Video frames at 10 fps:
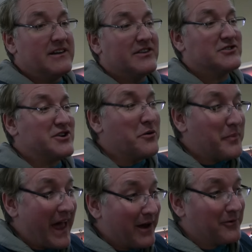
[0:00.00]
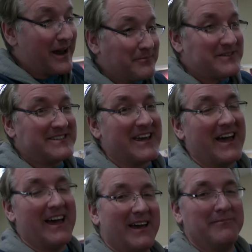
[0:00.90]
There's no bat reps.
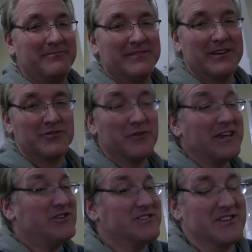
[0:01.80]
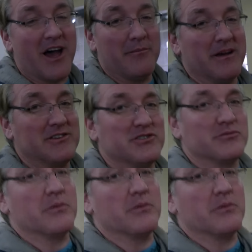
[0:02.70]
Um, there's really just not much to